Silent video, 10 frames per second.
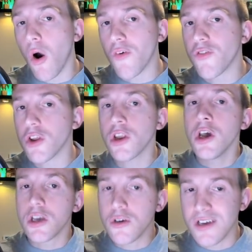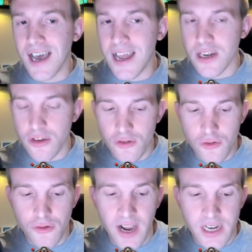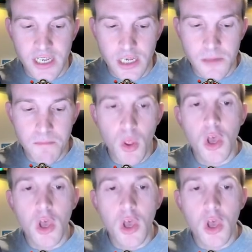often you can distract it.